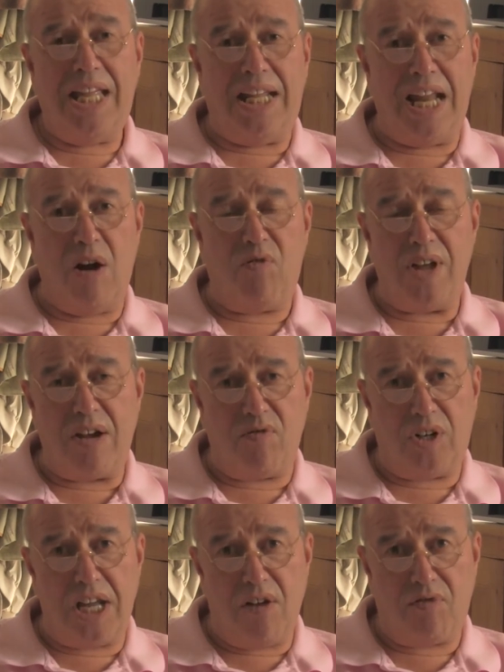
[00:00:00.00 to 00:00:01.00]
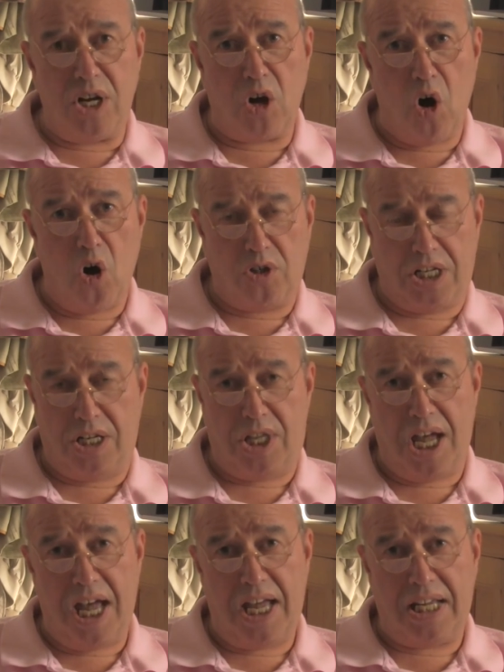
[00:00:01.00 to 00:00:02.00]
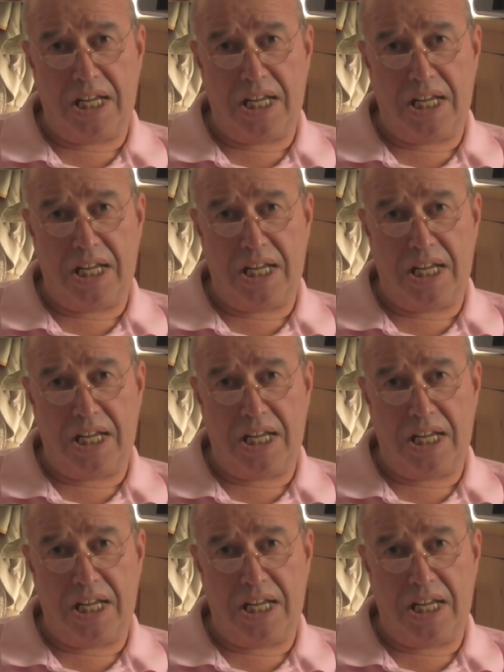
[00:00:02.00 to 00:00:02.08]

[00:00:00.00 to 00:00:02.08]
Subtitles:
Now, thankfully, I've recorded that.